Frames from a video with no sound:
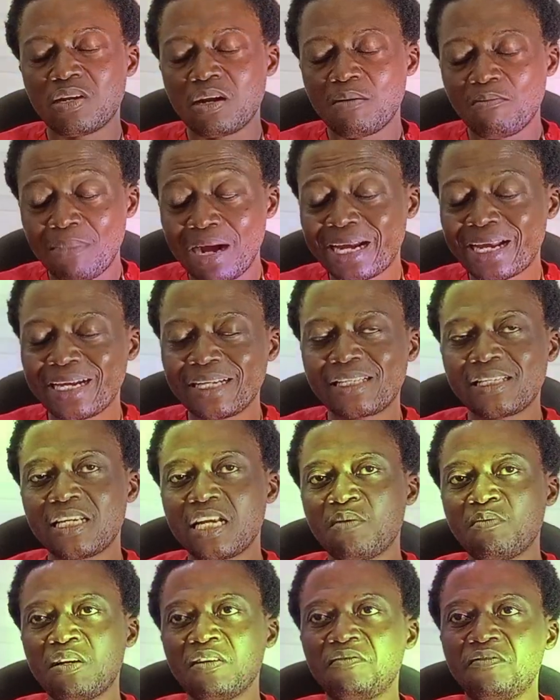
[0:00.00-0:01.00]
are
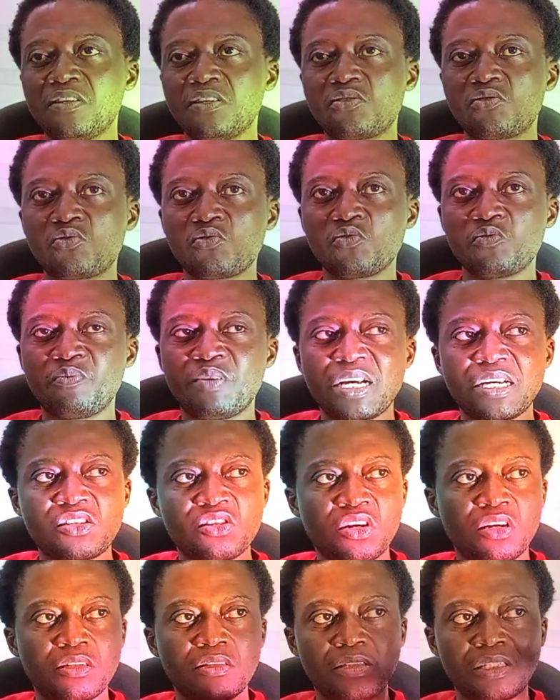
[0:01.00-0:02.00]
marketing MN Phase 2
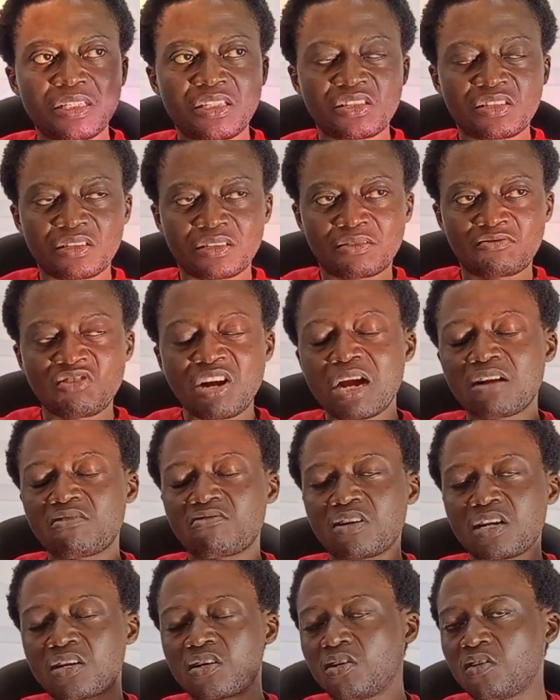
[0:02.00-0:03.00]
based on the
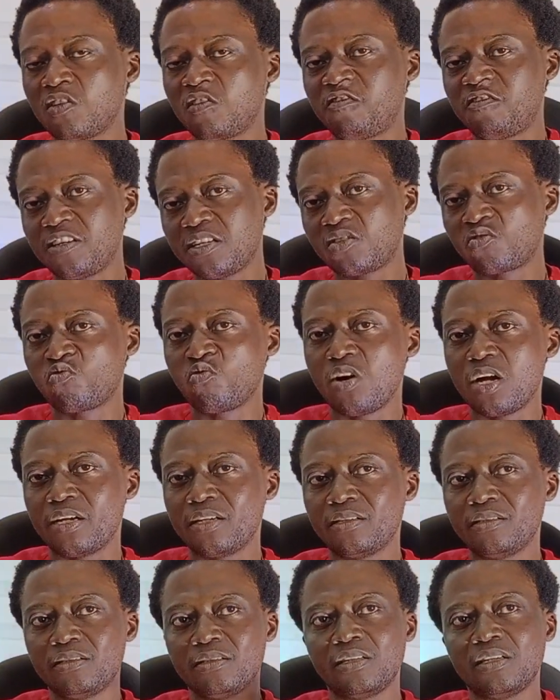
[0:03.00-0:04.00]
track record of Phase
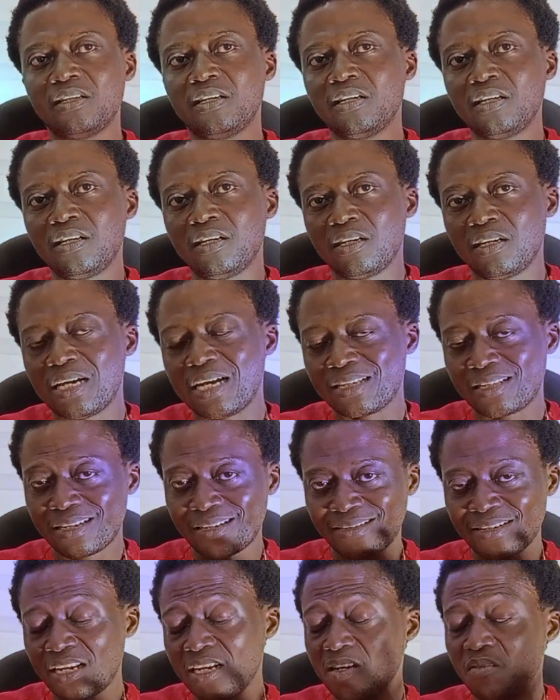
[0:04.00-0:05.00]
1 as
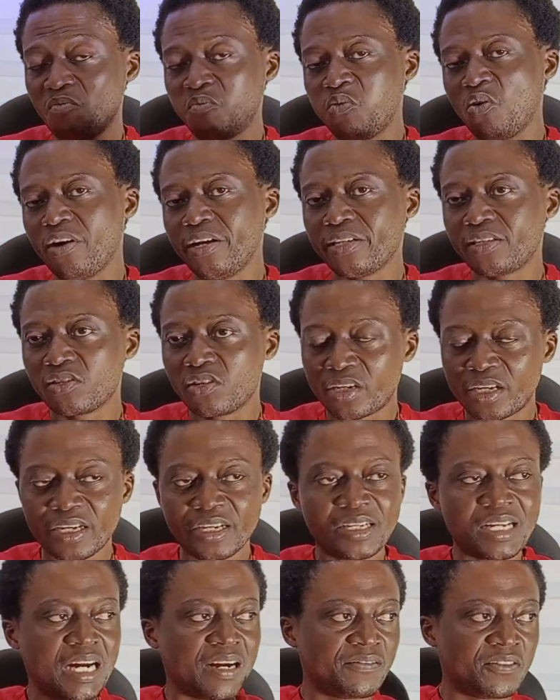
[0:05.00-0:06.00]
a selling point.
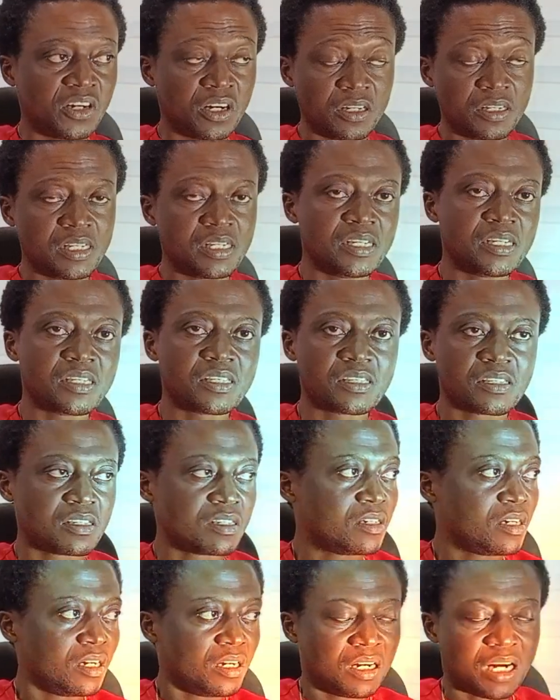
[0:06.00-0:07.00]
Okay, they have done this,
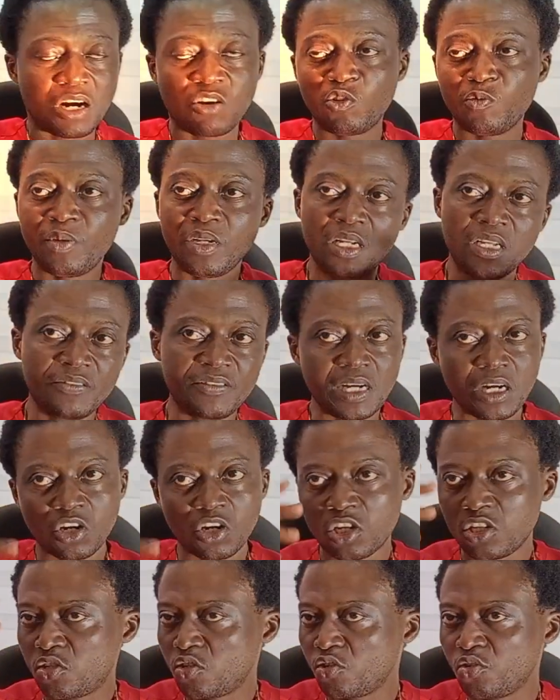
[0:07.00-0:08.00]
and we believe they
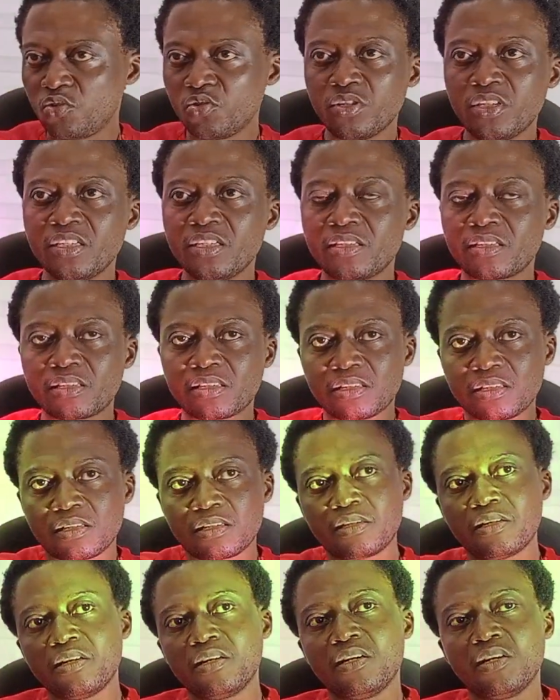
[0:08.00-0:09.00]
are going to do this.
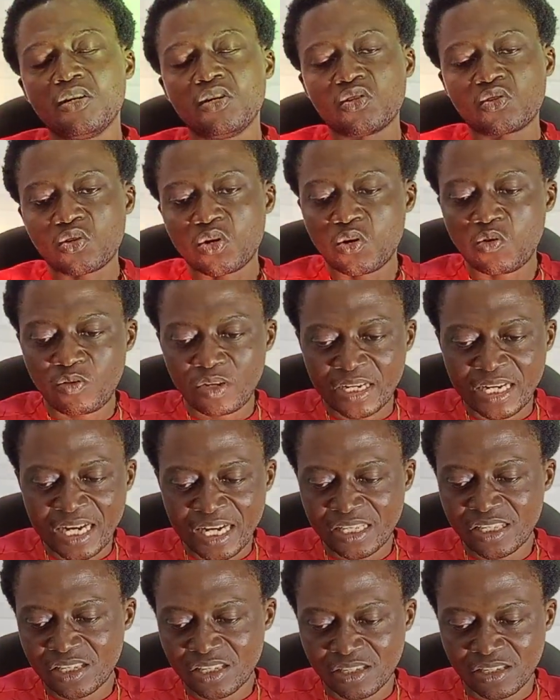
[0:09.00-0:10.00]
So we
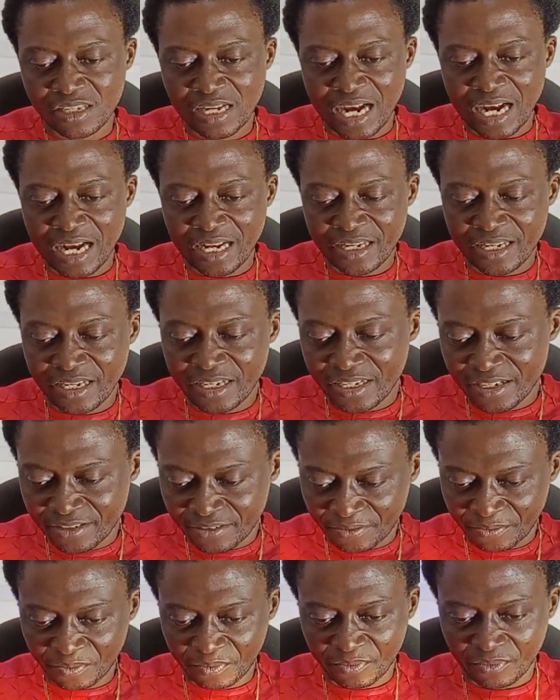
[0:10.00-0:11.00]
get at the